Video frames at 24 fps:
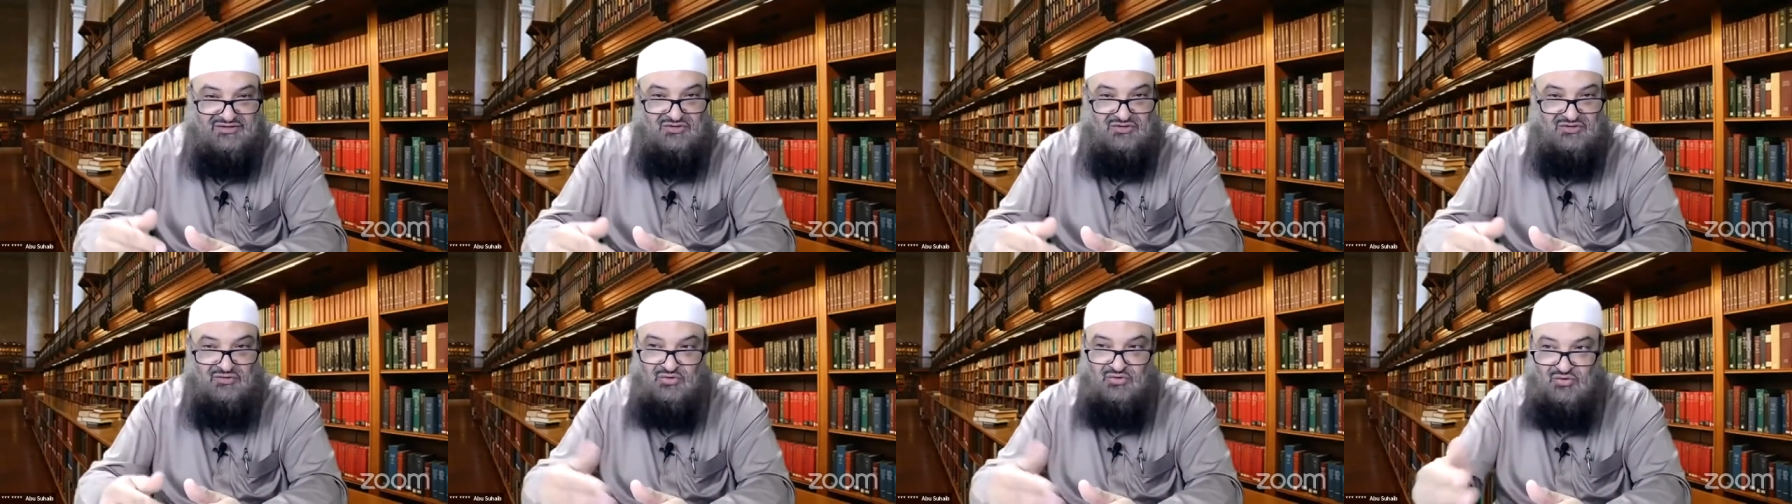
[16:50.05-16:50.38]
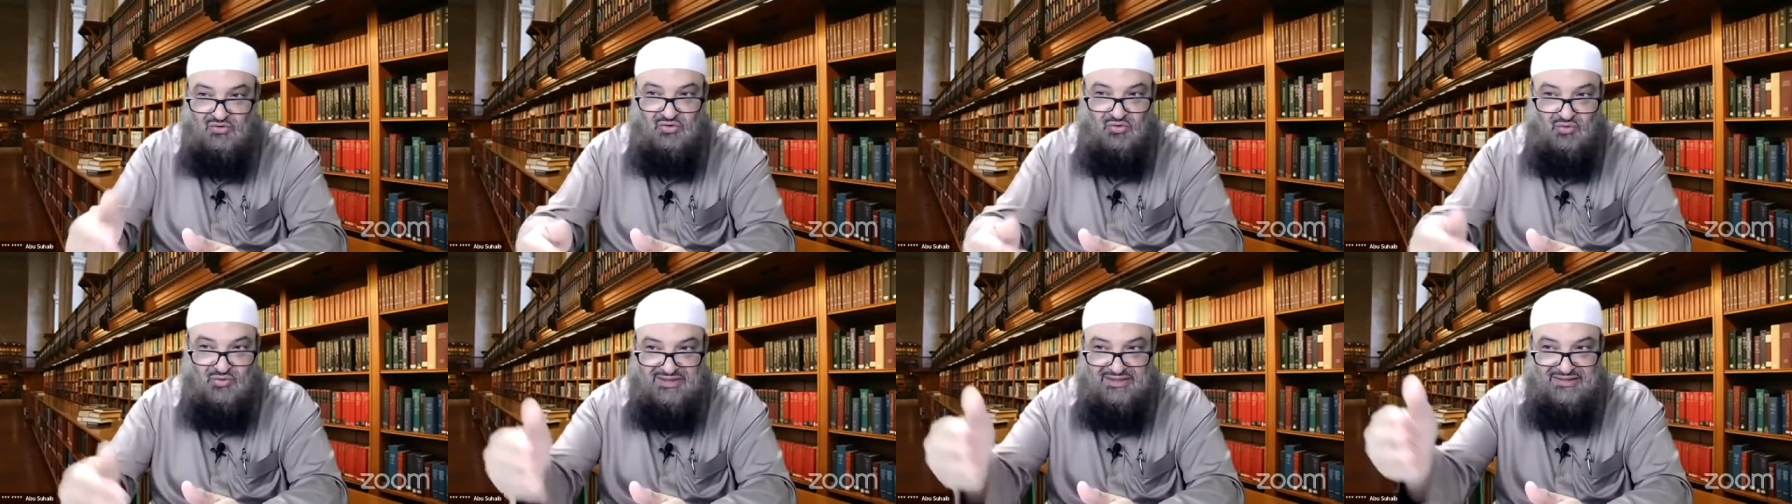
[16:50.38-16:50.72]

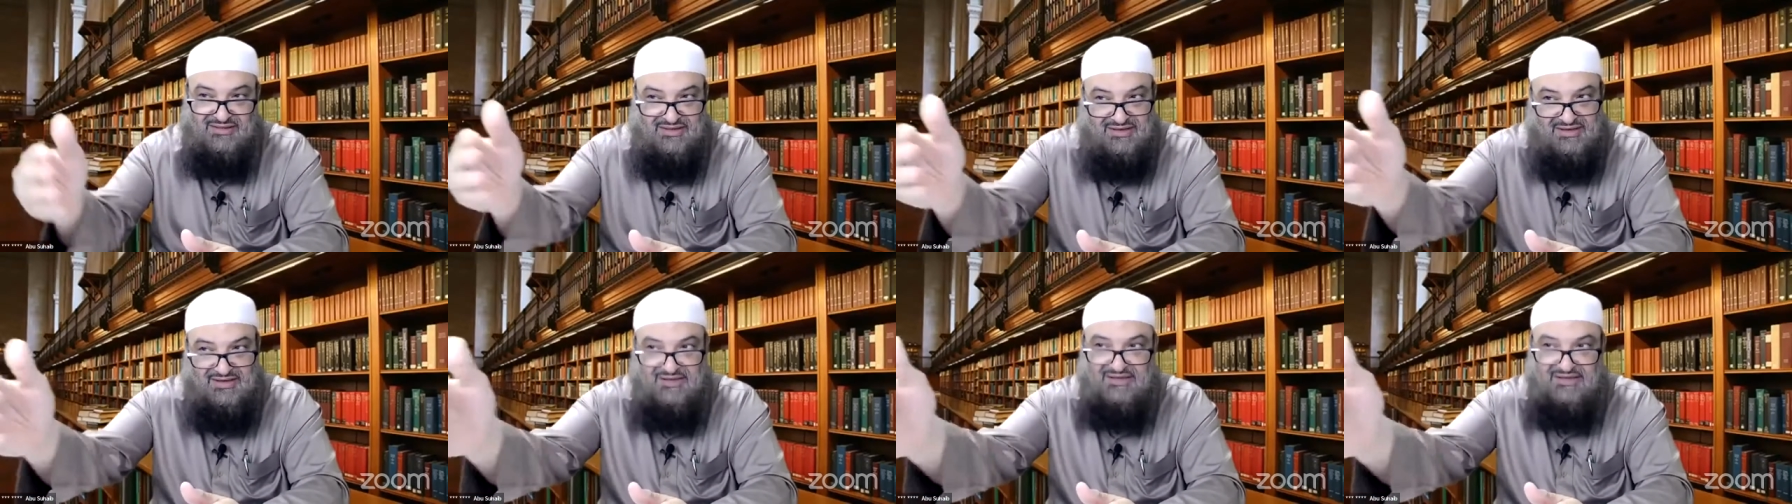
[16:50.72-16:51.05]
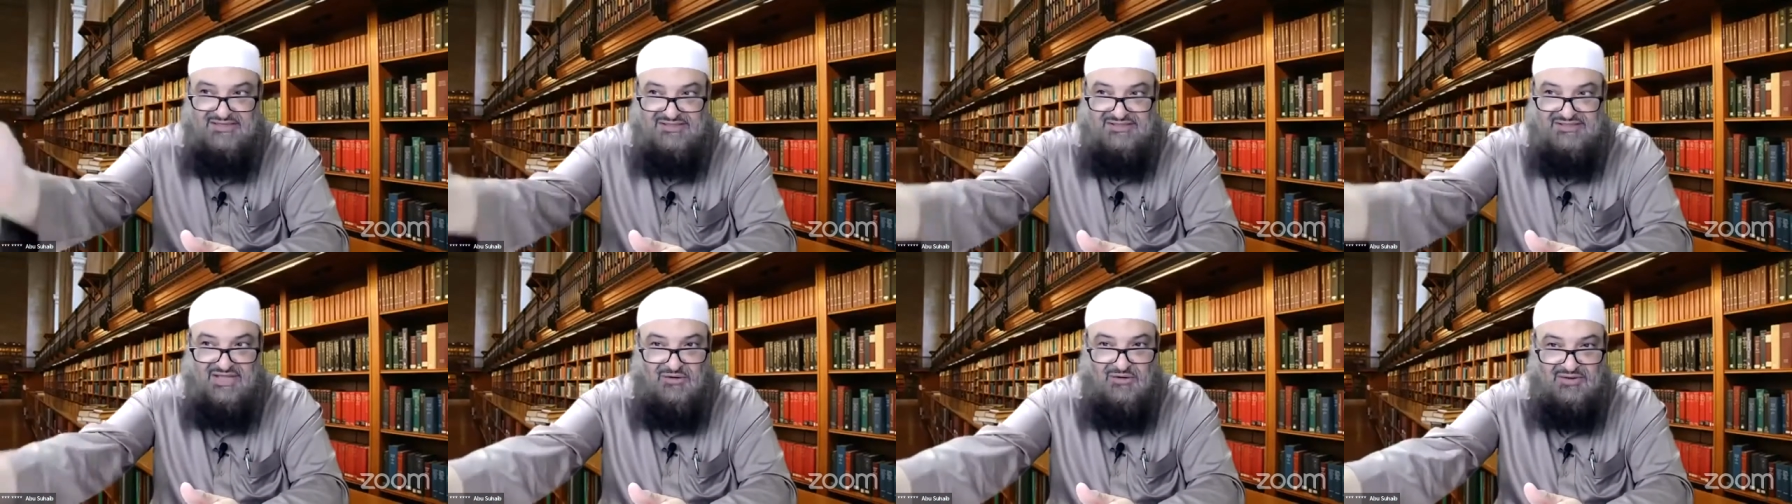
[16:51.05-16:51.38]
rule with
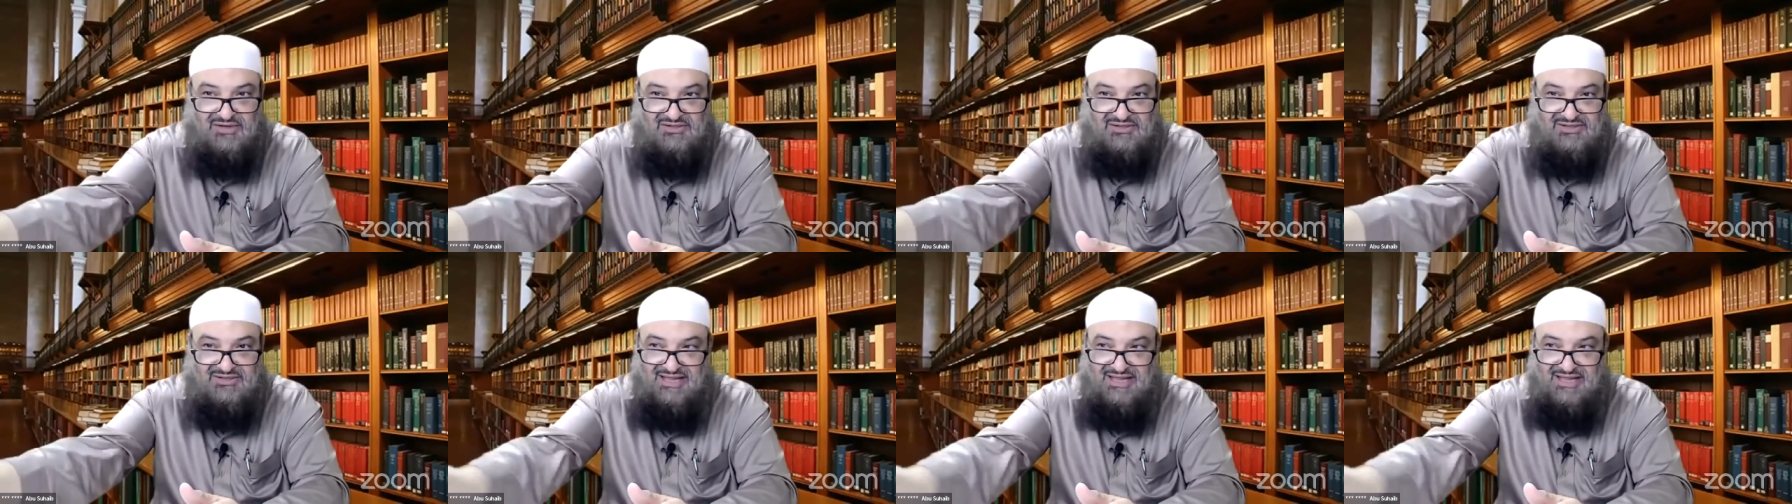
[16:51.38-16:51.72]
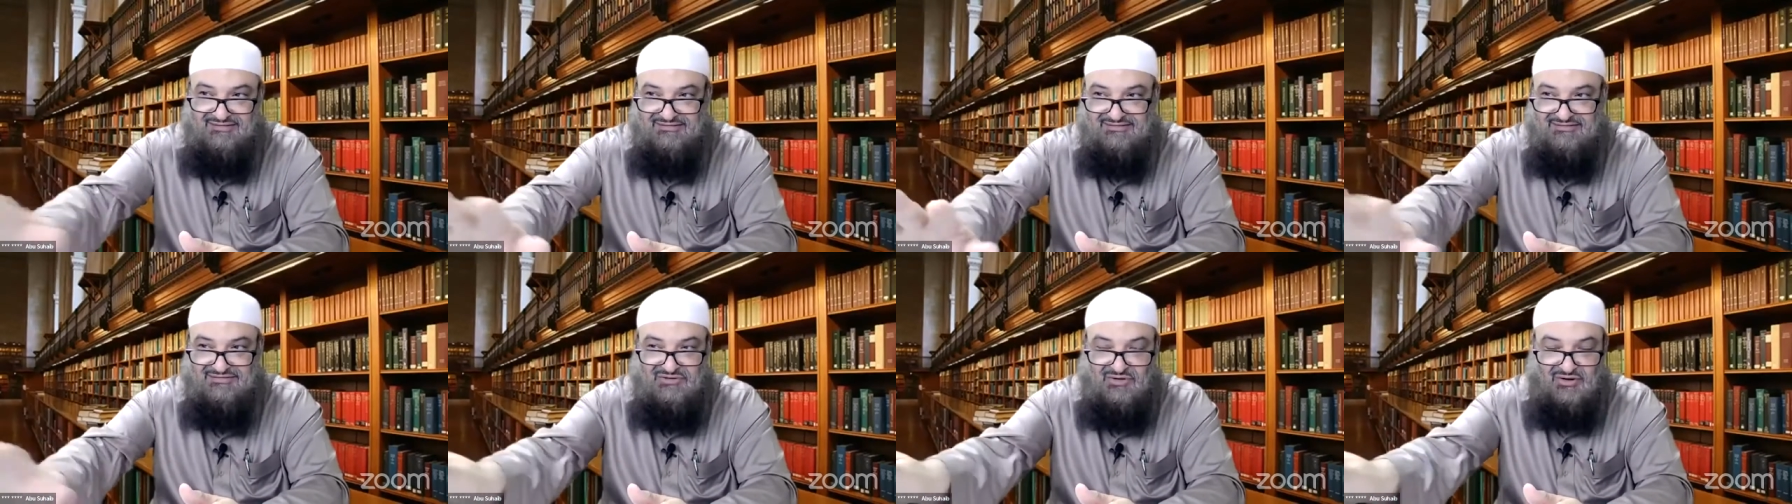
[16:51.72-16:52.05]
stoning to
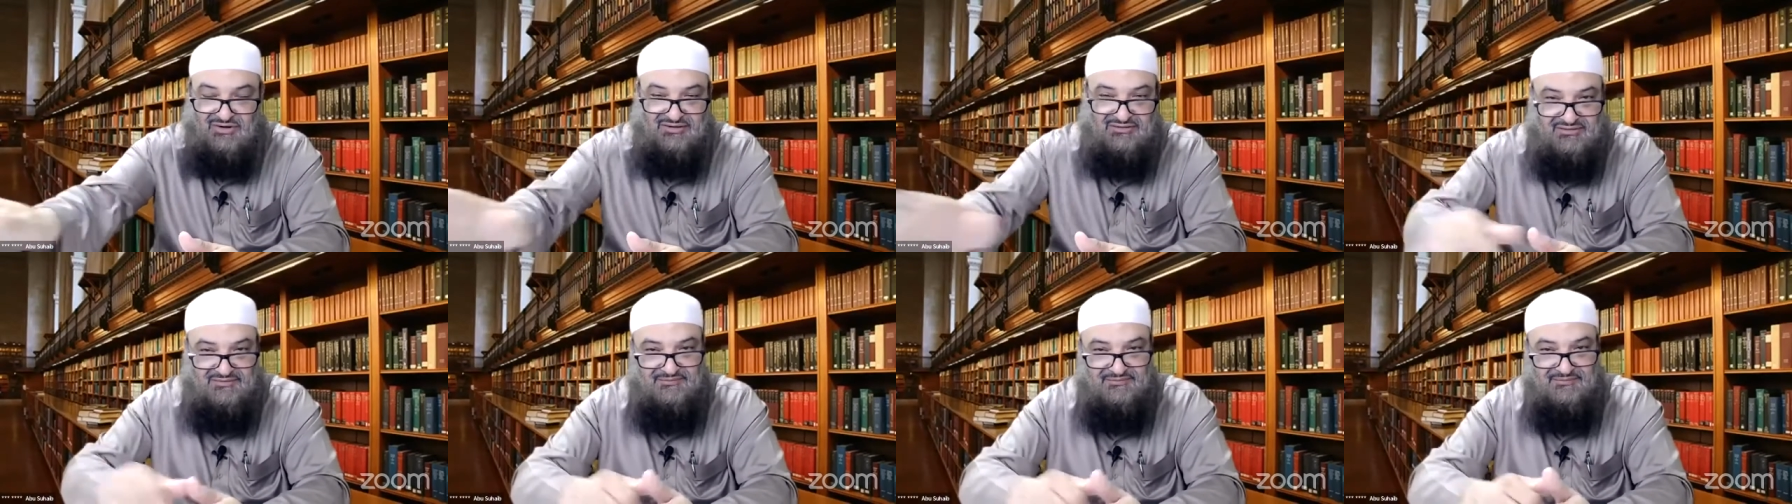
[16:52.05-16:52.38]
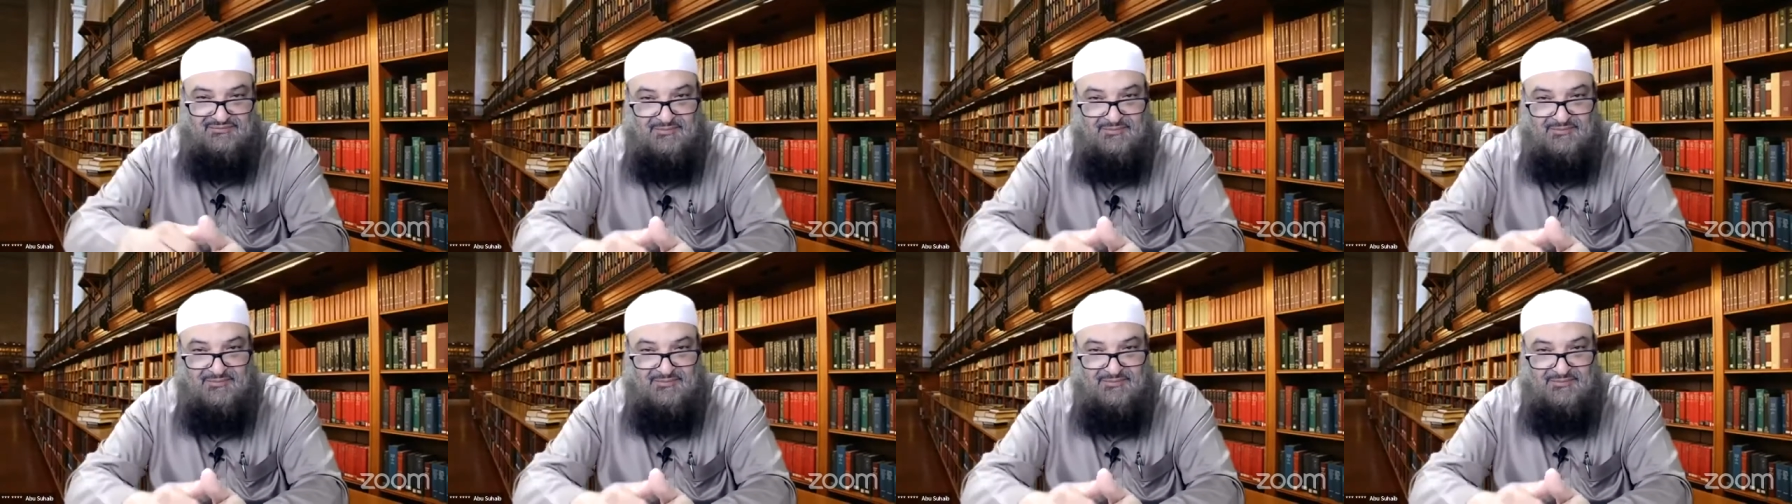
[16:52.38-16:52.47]
death, don't